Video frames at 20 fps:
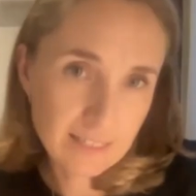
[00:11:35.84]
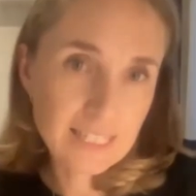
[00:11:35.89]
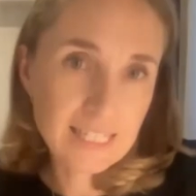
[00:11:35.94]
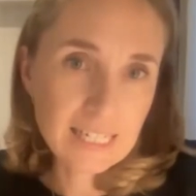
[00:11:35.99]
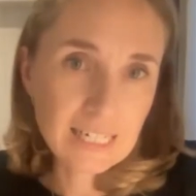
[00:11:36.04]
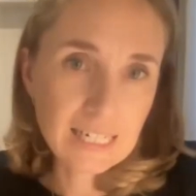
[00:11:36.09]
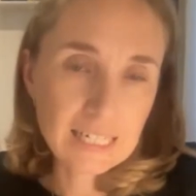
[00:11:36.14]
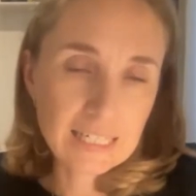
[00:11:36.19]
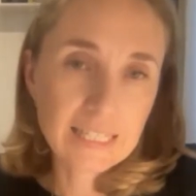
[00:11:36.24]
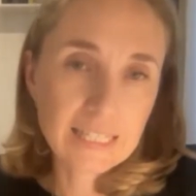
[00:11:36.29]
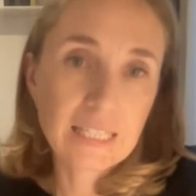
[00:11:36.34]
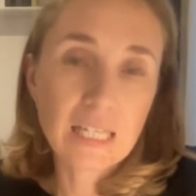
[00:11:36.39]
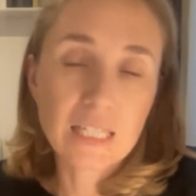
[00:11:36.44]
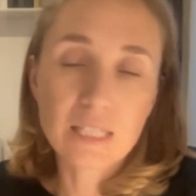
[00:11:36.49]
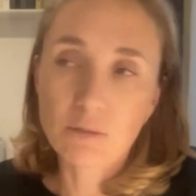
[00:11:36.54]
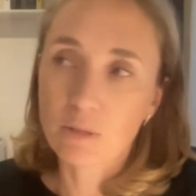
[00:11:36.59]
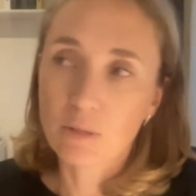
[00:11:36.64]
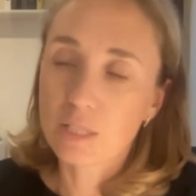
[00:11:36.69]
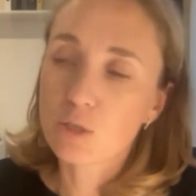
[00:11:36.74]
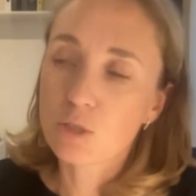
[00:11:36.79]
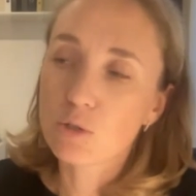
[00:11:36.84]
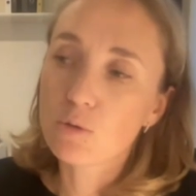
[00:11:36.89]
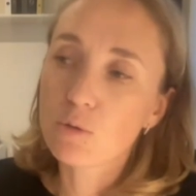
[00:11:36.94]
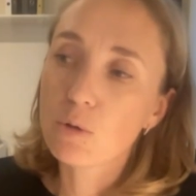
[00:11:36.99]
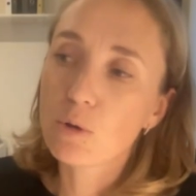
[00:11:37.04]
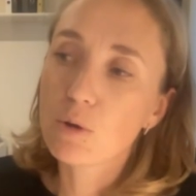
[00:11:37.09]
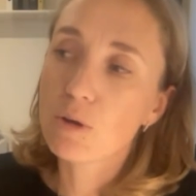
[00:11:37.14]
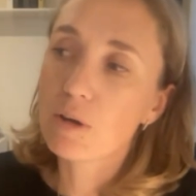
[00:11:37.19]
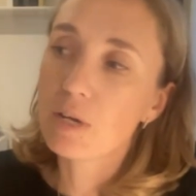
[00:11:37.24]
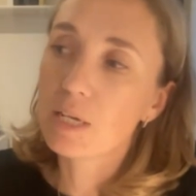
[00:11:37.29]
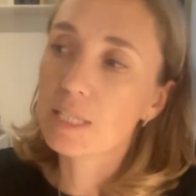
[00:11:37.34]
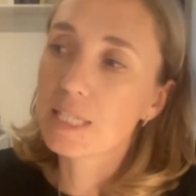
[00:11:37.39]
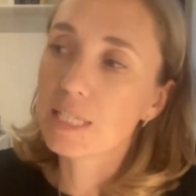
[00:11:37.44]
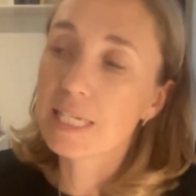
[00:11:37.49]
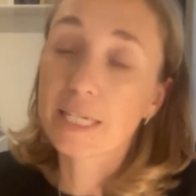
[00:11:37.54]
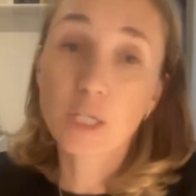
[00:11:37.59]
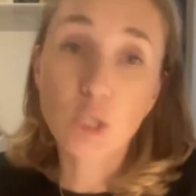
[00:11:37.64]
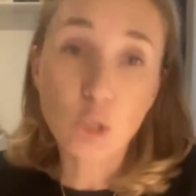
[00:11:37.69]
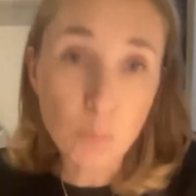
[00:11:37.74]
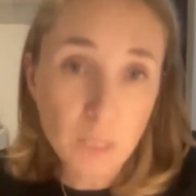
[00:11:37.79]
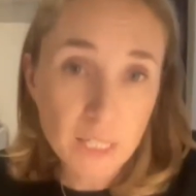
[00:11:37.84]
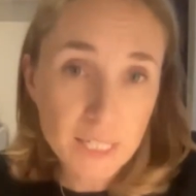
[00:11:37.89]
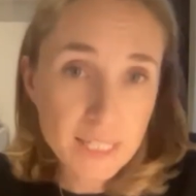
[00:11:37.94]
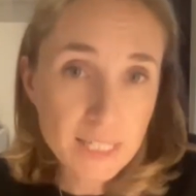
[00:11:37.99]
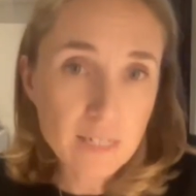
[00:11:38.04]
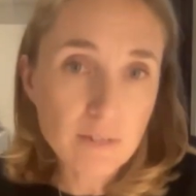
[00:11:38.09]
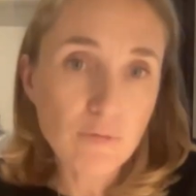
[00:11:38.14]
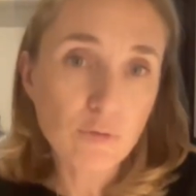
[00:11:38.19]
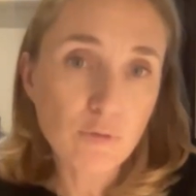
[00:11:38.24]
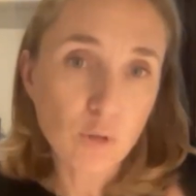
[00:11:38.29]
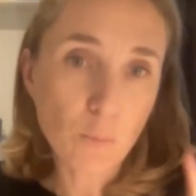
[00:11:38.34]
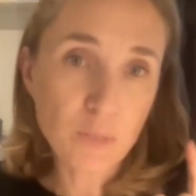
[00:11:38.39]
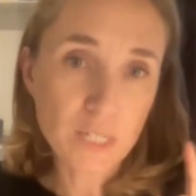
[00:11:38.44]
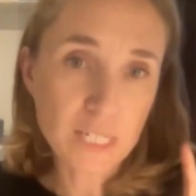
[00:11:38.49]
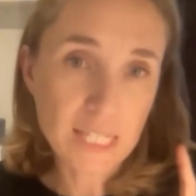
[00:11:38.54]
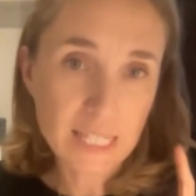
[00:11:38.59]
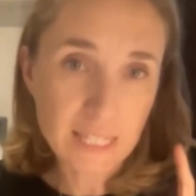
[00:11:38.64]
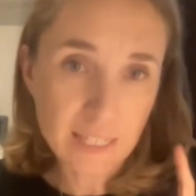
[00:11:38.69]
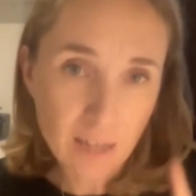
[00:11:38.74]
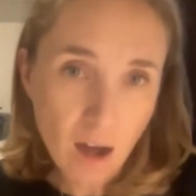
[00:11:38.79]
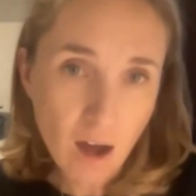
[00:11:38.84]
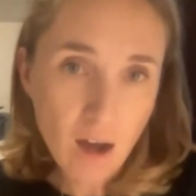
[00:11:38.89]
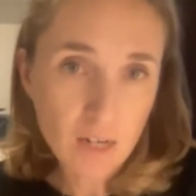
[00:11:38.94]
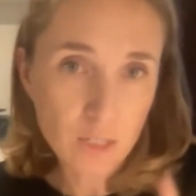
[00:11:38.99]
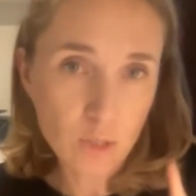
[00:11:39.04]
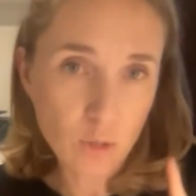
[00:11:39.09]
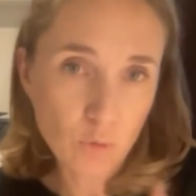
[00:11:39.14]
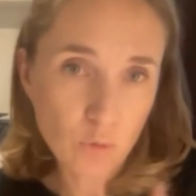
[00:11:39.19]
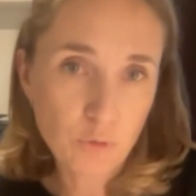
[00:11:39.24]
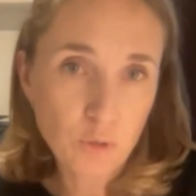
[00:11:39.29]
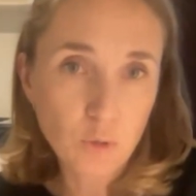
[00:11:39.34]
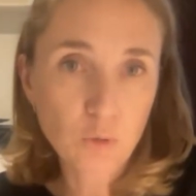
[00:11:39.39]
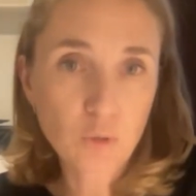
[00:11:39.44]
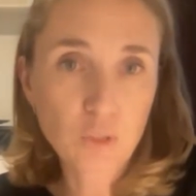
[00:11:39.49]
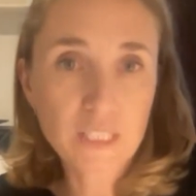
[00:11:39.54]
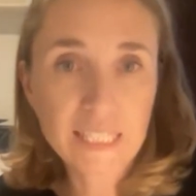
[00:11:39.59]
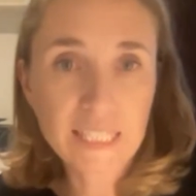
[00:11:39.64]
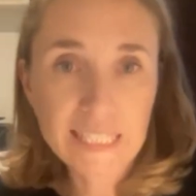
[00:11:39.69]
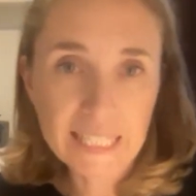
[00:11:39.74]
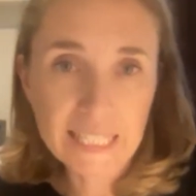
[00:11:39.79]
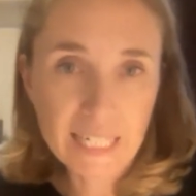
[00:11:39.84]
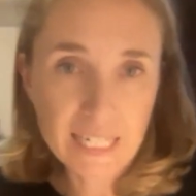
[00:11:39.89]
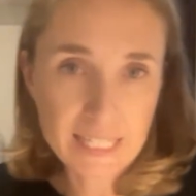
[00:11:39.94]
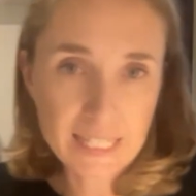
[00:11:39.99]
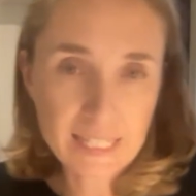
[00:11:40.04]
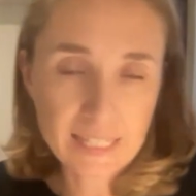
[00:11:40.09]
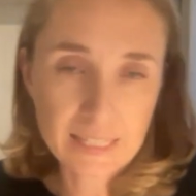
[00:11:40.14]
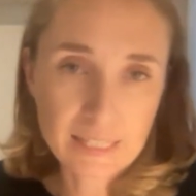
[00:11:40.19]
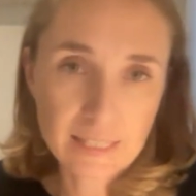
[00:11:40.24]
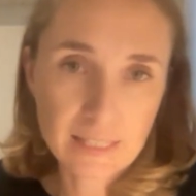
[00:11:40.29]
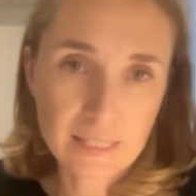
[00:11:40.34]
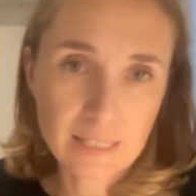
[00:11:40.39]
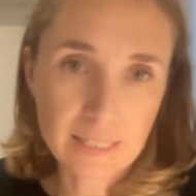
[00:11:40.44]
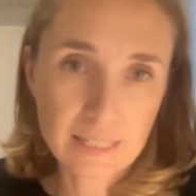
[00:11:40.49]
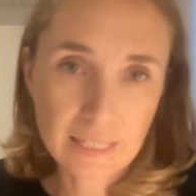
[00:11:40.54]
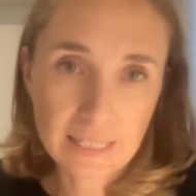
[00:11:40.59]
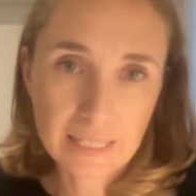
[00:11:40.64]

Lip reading: exactly. The last one. So it's accumulative from the start of your trade license.